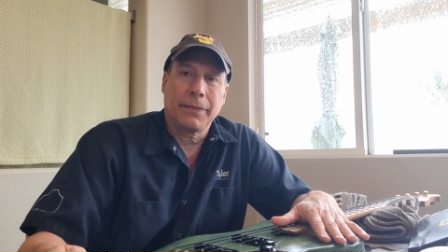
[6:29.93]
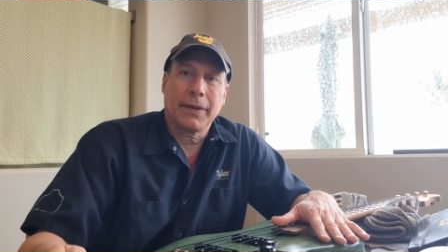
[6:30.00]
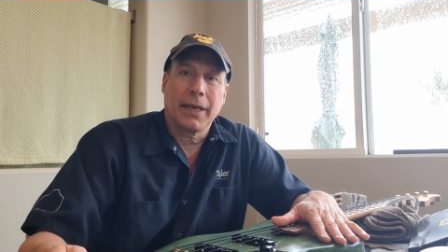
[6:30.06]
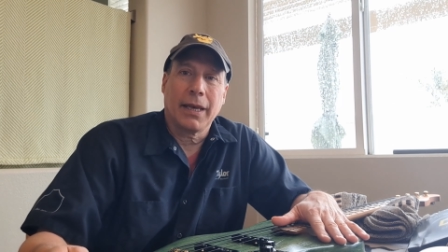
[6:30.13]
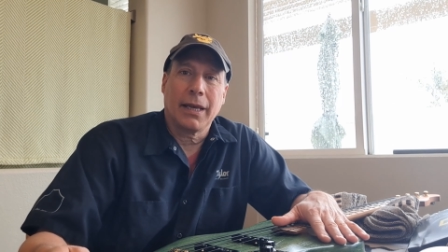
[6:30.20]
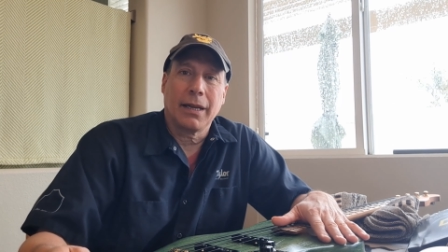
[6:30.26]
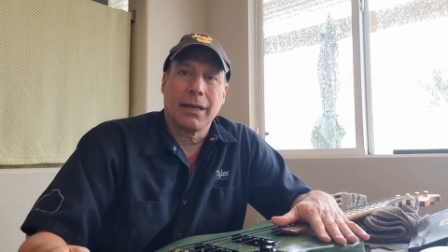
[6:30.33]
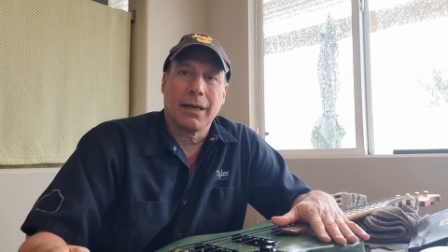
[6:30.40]

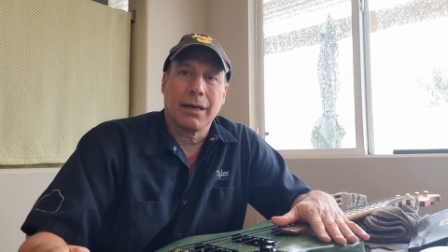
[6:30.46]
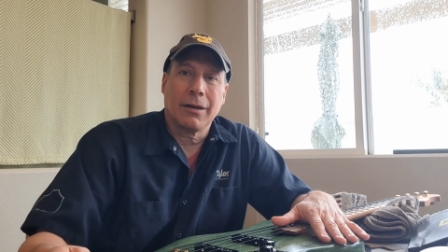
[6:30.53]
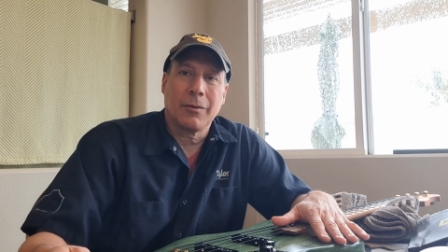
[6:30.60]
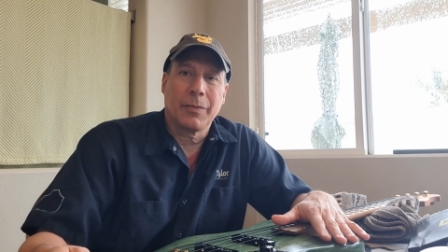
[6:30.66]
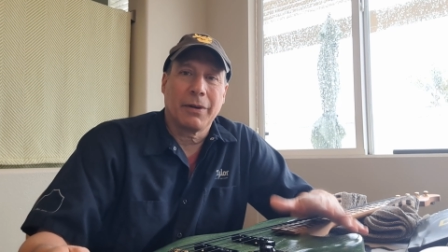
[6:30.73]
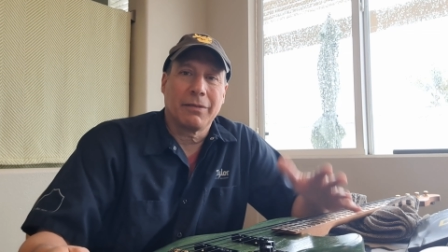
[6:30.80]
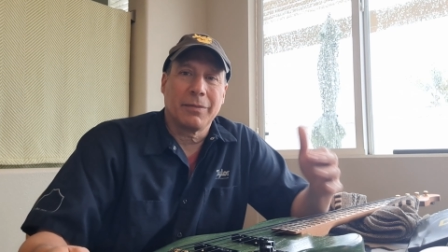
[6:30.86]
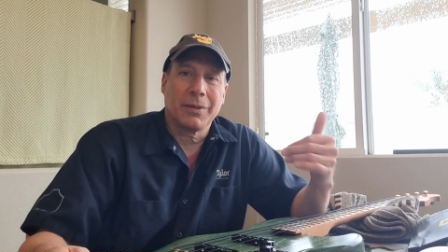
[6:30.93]
And hope
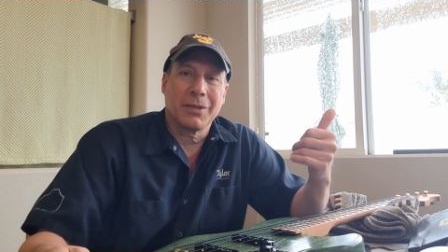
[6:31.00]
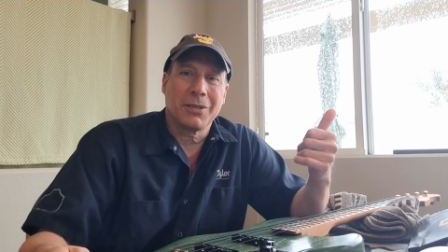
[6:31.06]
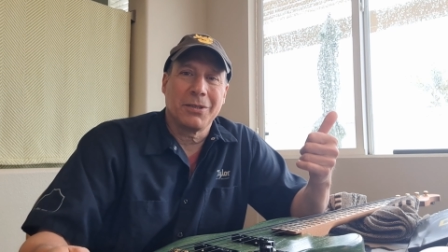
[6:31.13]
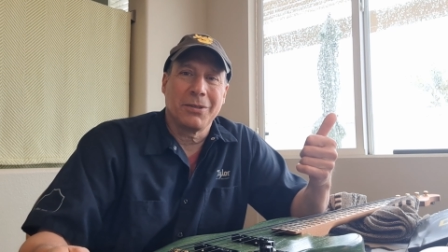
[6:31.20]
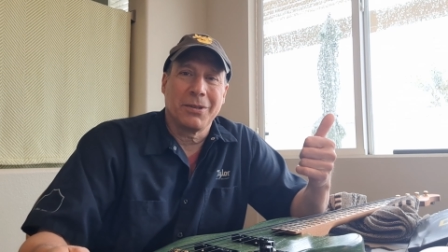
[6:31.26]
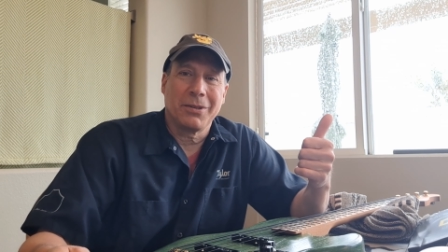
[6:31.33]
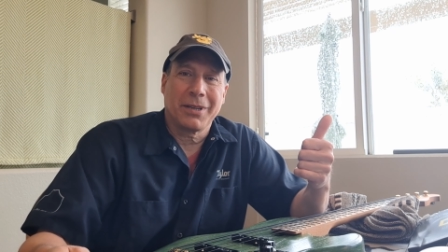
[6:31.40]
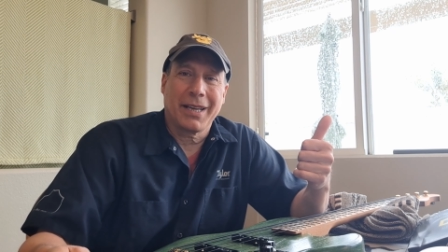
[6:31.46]
everybody's
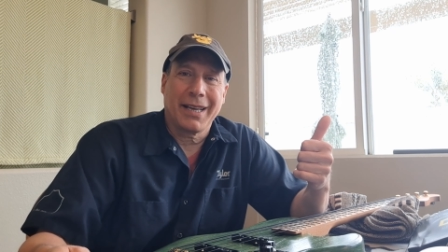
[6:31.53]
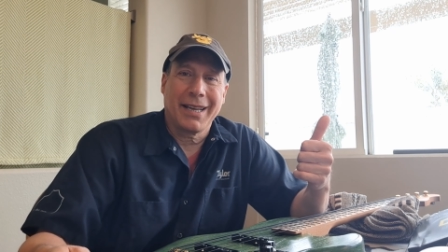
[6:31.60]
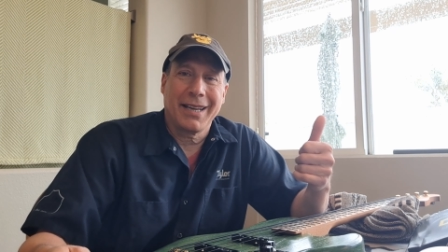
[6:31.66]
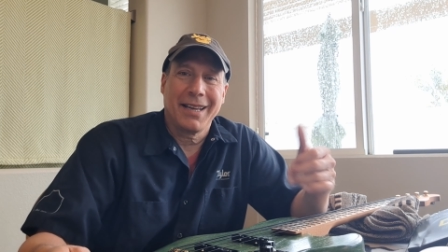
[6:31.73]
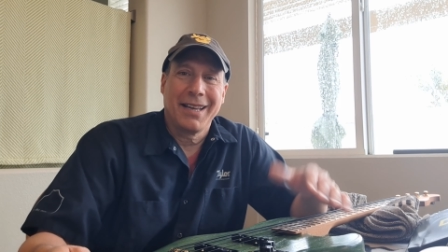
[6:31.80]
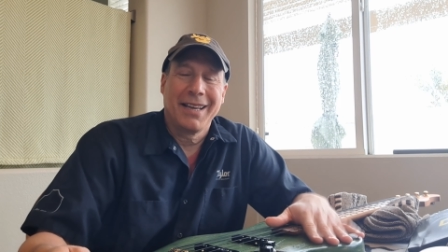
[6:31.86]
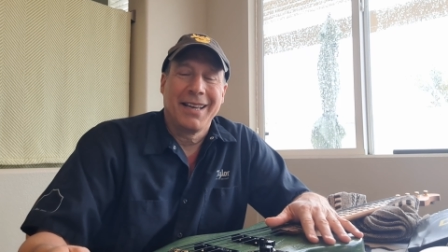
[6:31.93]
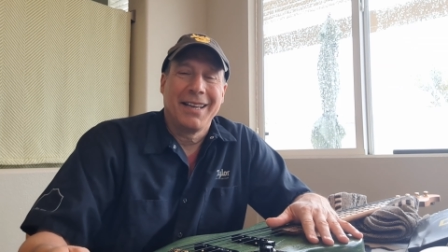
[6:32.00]
doing
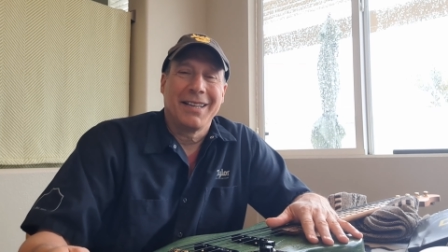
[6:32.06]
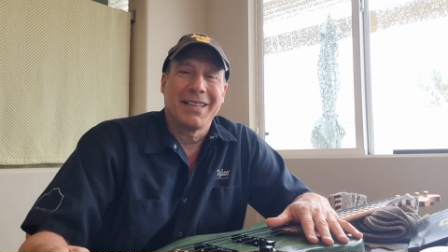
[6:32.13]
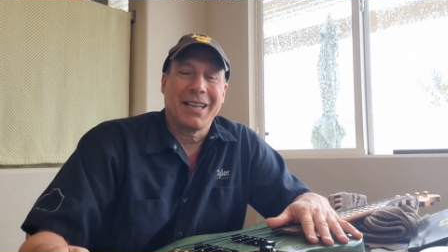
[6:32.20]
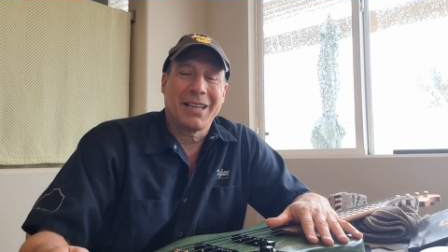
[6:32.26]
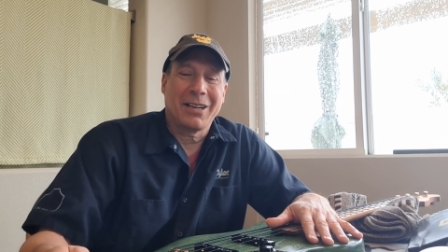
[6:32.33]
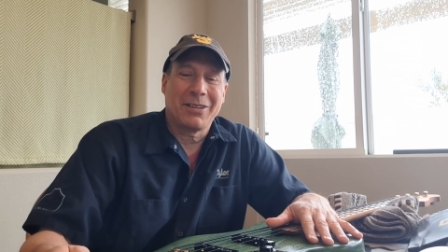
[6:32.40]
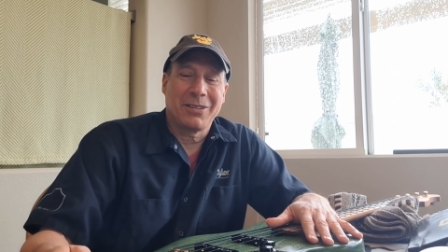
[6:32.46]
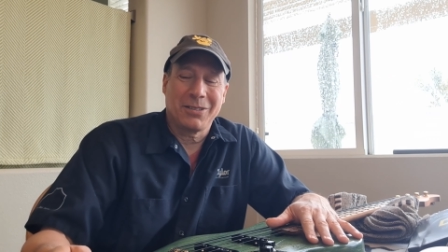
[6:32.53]
okay. Take
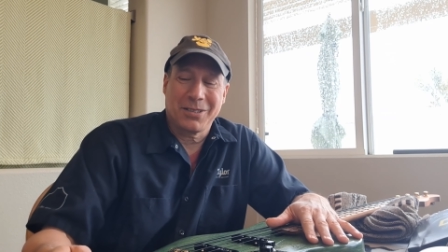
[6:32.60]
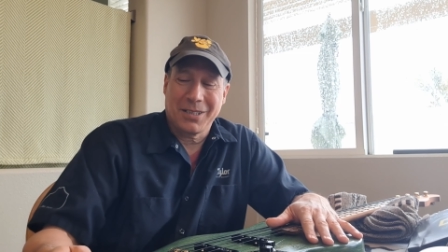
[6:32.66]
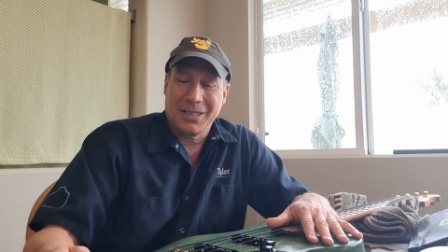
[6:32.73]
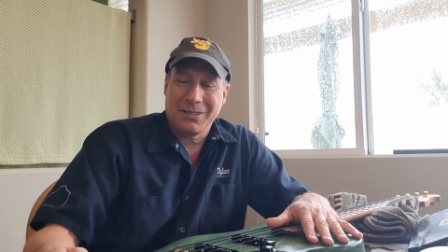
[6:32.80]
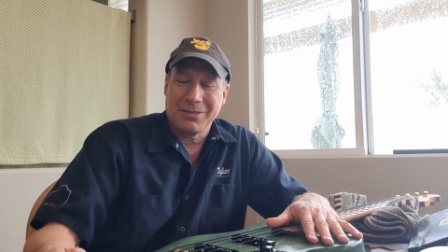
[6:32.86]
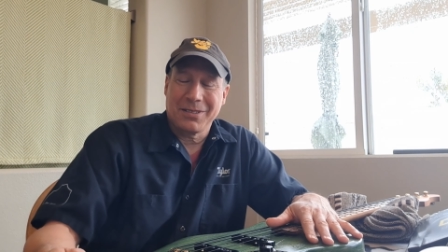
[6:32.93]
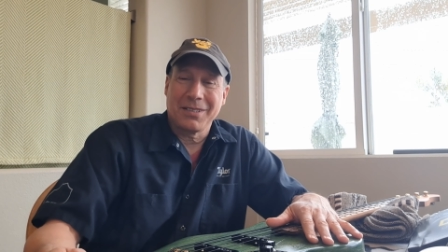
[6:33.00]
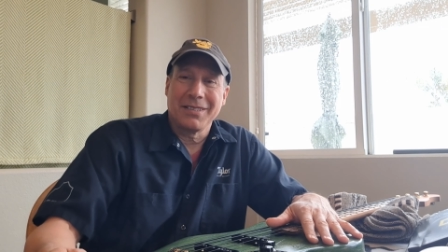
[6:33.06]
care of
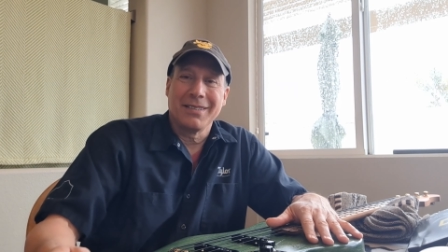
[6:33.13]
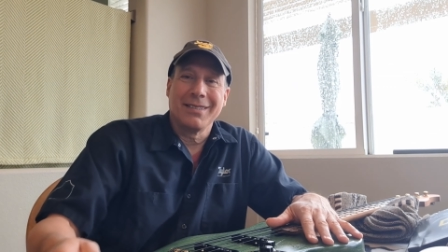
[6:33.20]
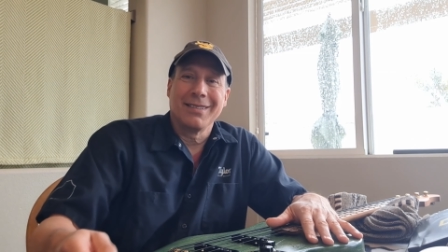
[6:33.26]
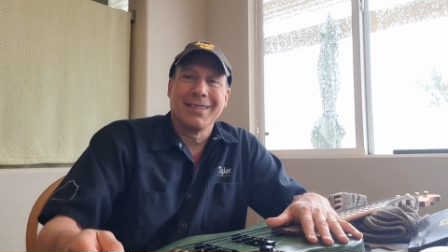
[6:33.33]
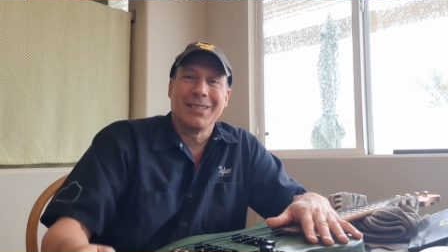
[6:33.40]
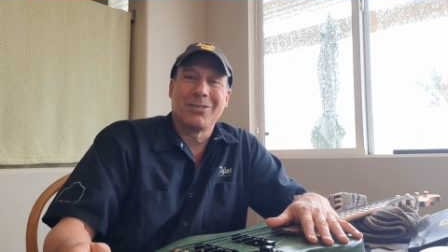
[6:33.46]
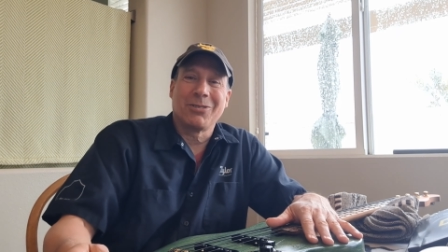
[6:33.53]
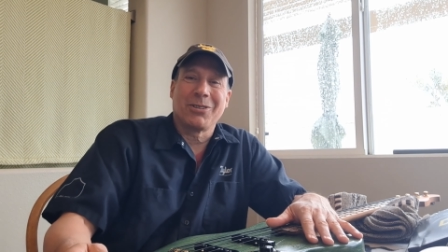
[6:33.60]
yourselves and
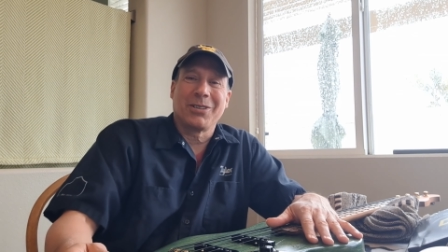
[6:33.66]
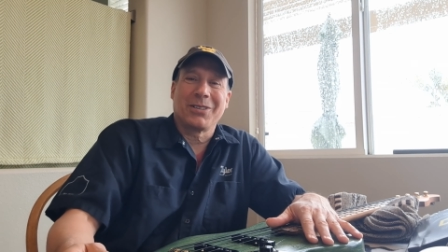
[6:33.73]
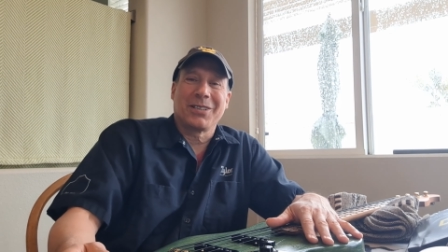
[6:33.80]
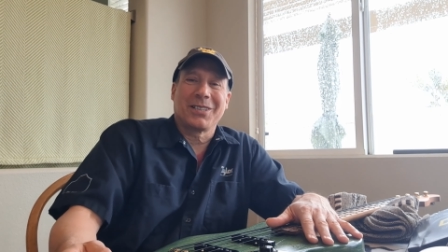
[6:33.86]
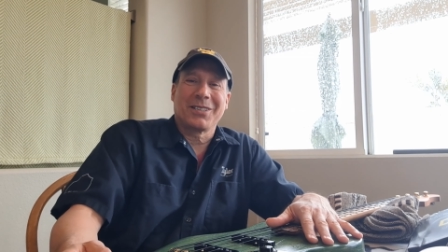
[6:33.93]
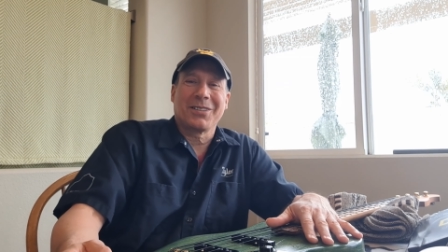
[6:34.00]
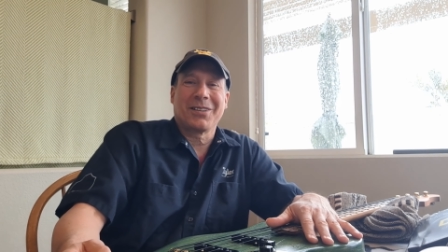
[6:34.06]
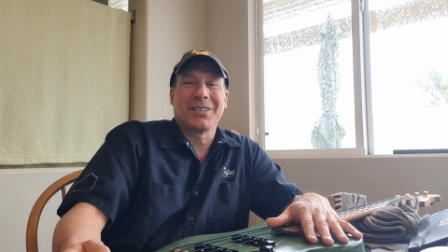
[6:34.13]
enjoy your
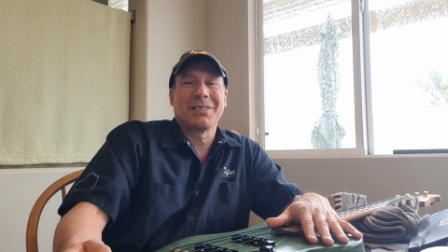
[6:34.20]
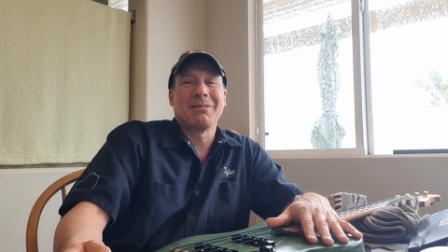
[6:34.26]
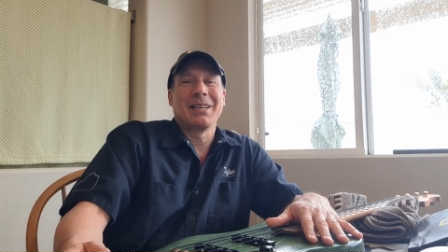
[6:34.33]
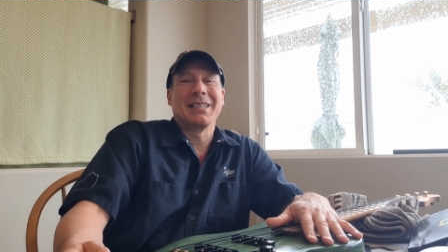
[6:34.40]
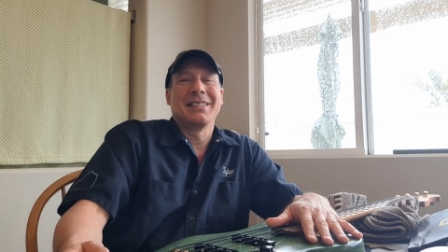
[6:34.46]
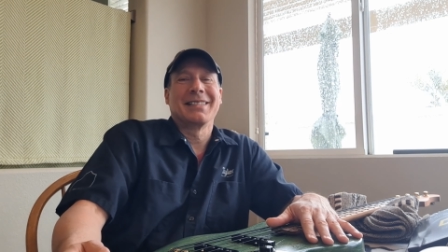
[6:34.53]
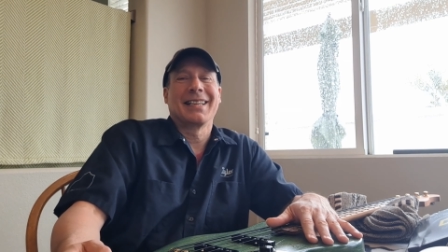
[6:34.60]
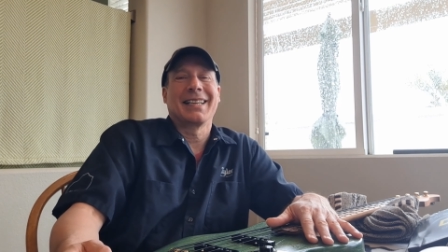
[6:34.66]
guitars,
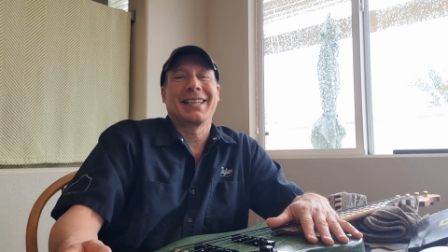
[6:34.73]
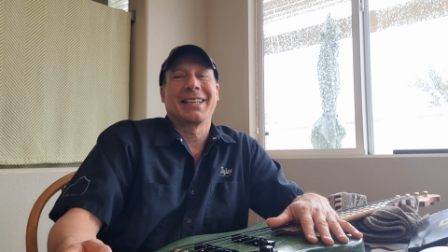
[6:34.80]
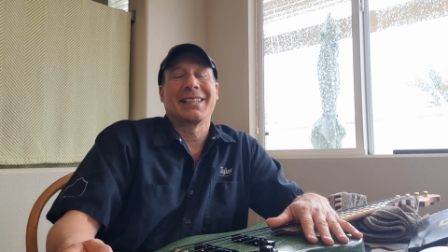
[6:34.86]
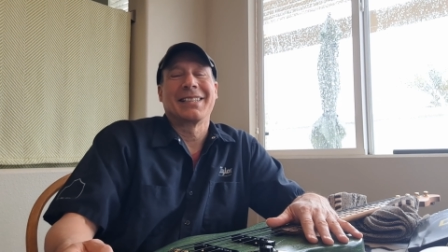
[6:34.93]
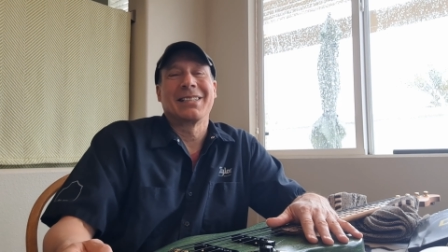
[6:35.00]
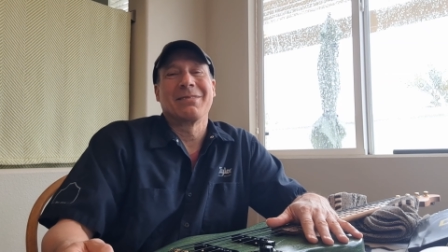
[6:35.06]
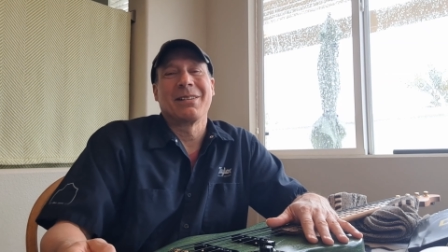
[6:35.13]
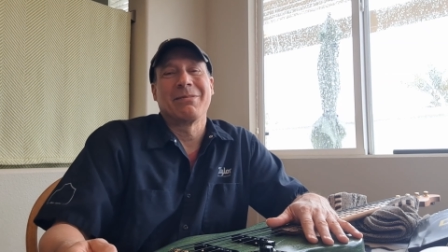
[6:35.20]
man. Take
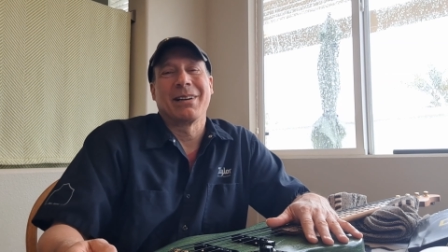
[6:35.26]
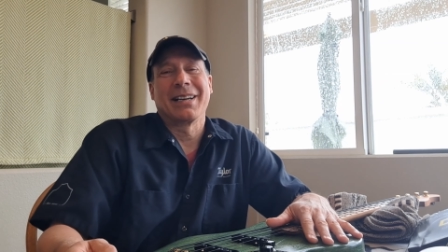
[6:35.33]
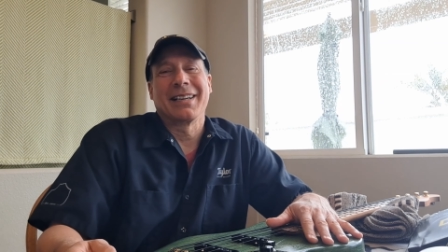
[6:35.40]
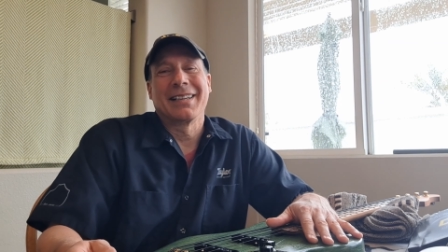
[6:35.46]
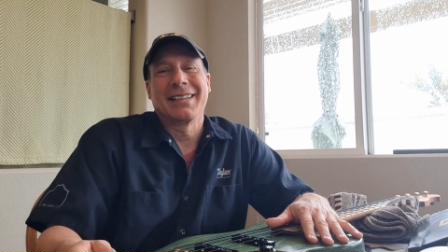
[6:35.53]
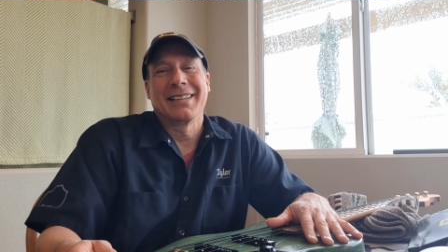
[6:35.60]
care. Bye-bye.